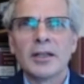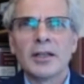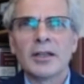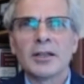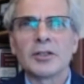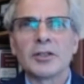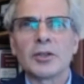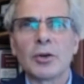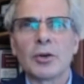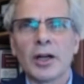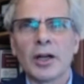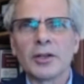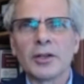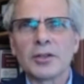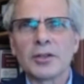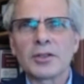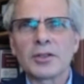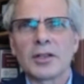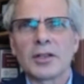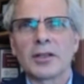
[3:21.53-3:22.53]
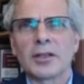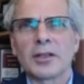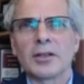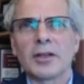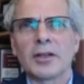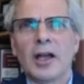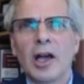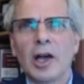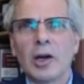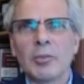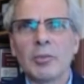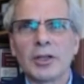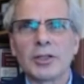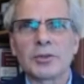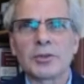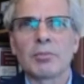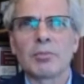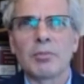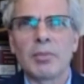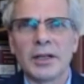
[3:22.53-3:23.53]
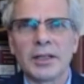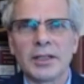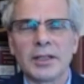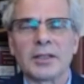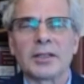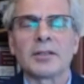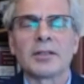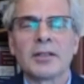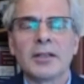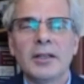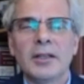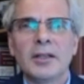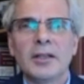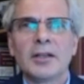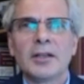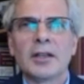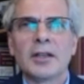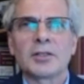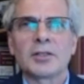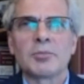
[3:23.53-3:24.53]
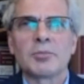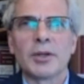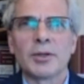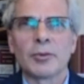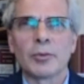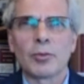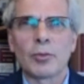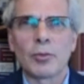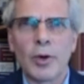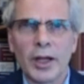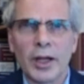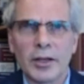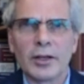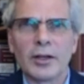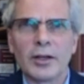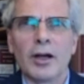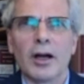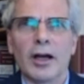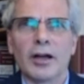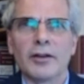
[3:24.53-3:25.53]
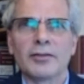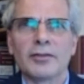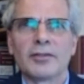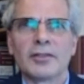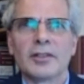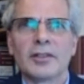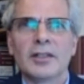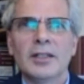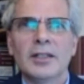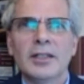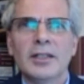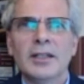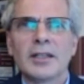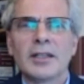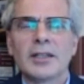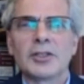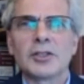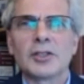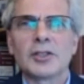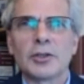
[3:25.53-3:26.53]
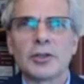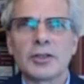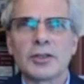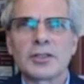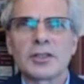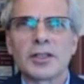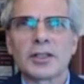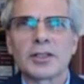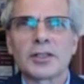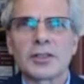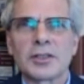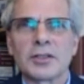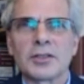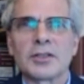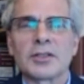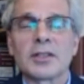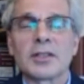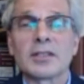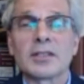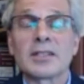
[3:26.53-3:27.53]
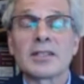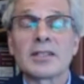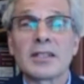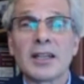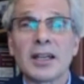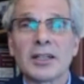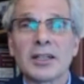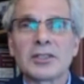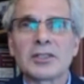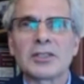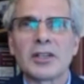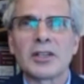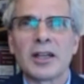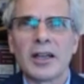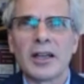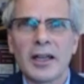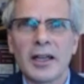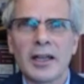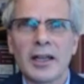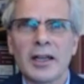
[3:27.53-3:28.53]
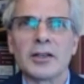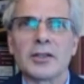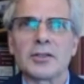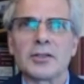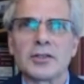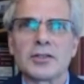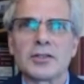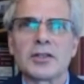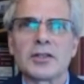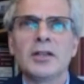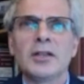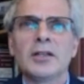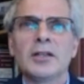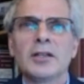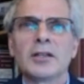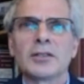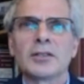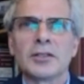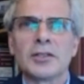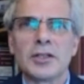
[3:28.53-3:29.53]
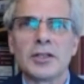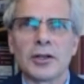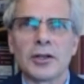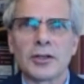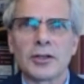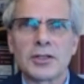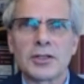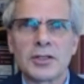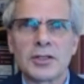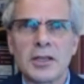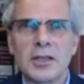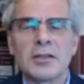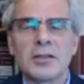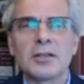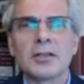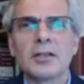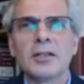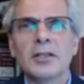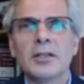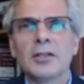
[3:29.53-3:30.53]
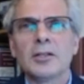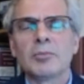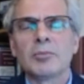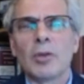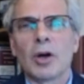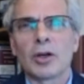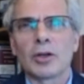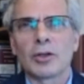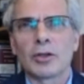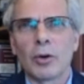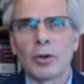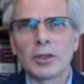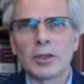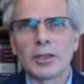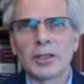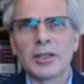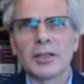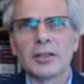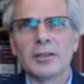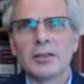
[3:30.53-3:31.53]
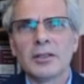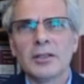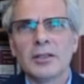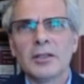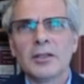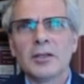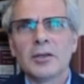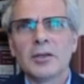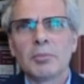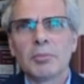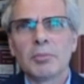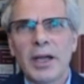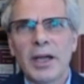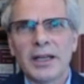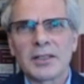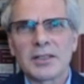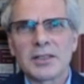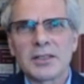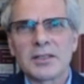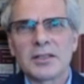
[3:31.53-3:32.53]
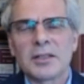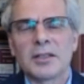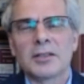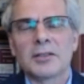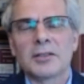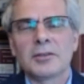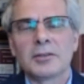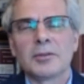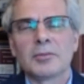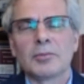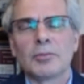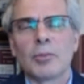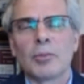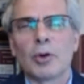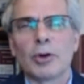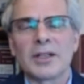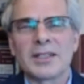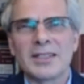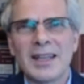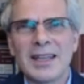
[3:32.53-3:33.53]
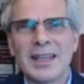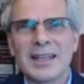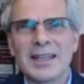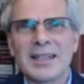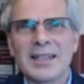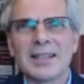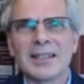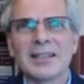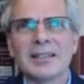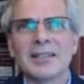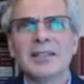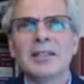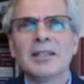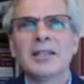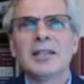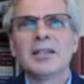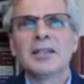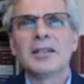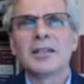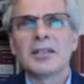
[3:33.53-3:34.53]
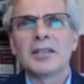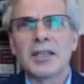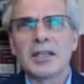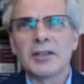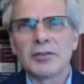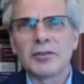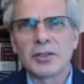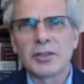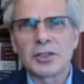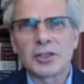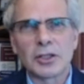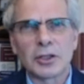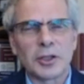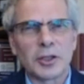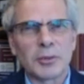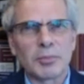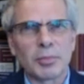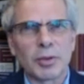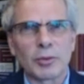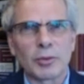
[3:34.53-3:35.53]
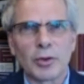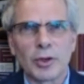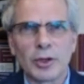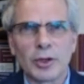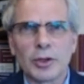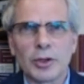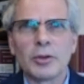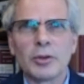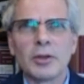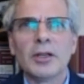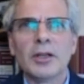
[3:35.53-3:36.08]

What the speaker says: And to understand how much money has been written off in jurisdictions such as the DRC, Mongolia, Pakistan, Mauritania, even Chile, Peru,